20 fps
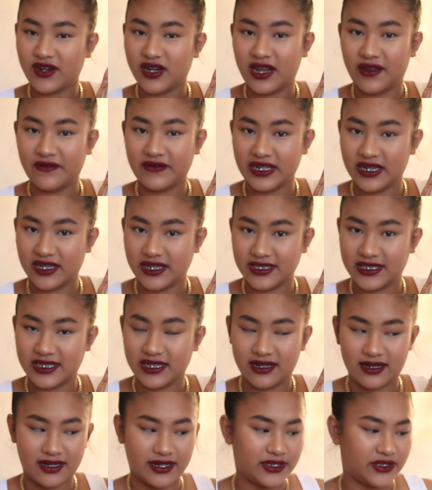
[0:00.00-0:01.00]
for
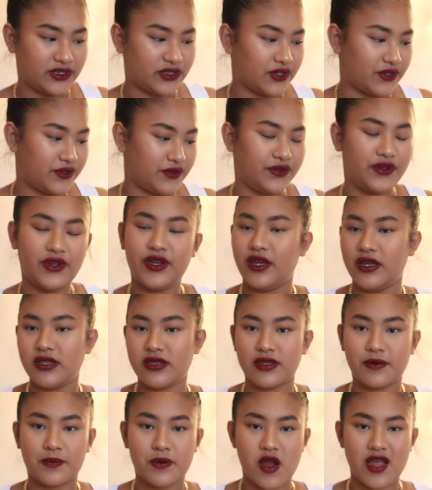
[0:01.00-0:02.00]
$11.99, so
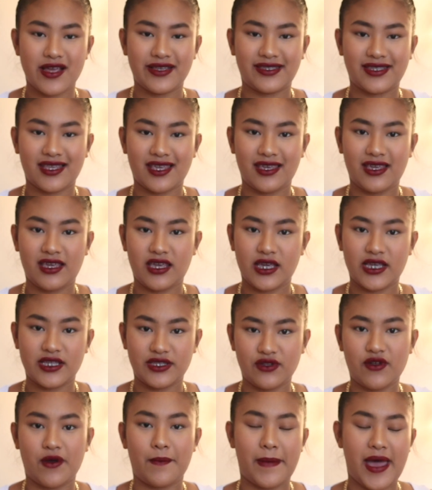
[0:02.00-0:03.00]
the pricing
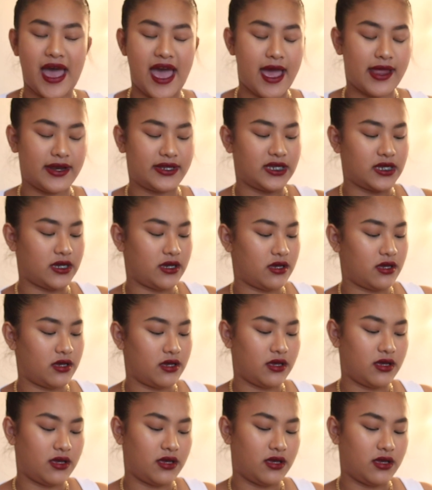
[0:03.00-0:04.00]
is not bad,
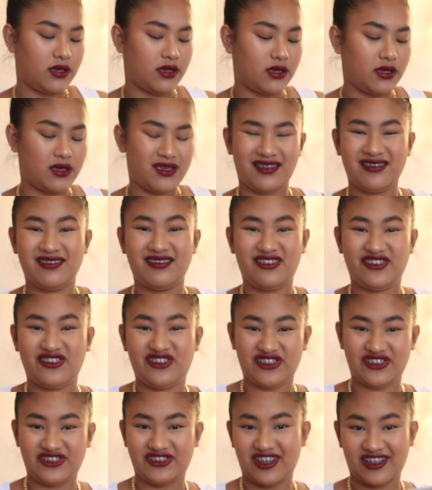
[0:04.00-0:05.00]

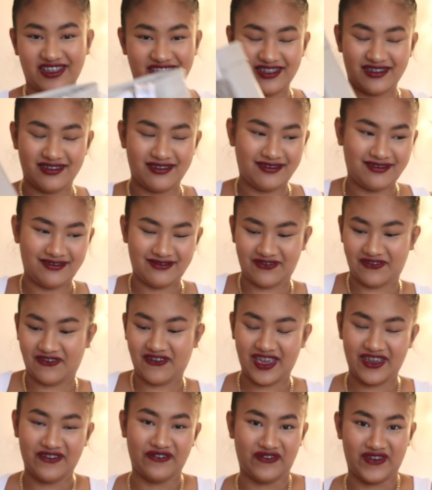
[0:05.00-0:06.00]
just doesn't
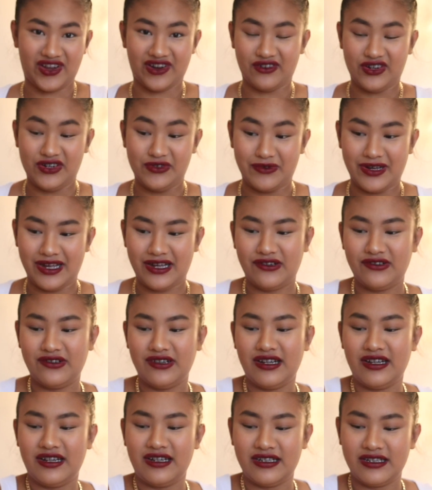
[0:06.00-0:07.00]
fit very
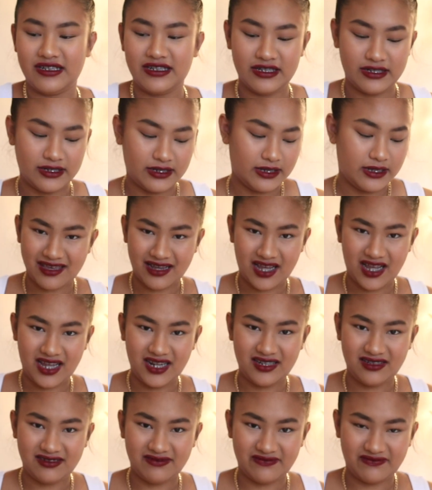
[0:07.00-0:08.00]
well. They're
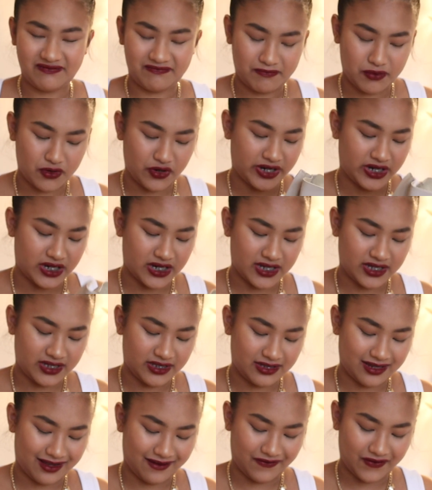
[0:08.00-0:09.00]
kind of
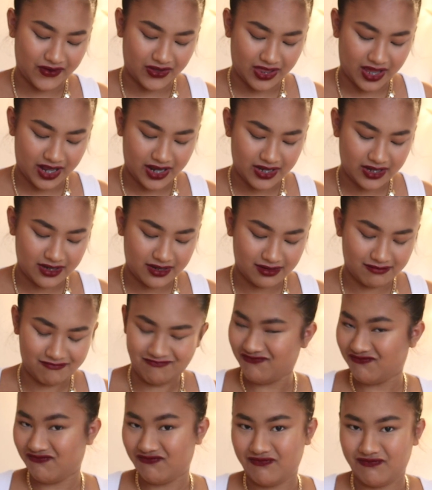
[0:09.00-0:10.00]
pointless, I feel like,
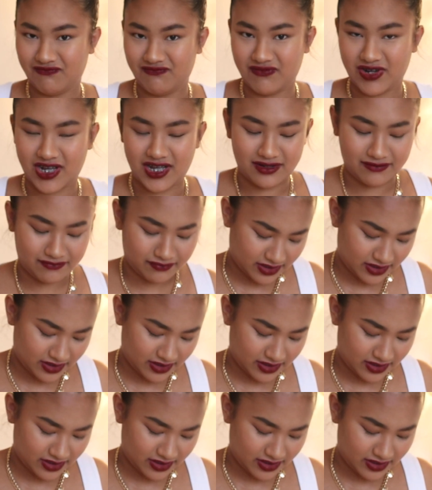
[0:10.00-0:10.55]
but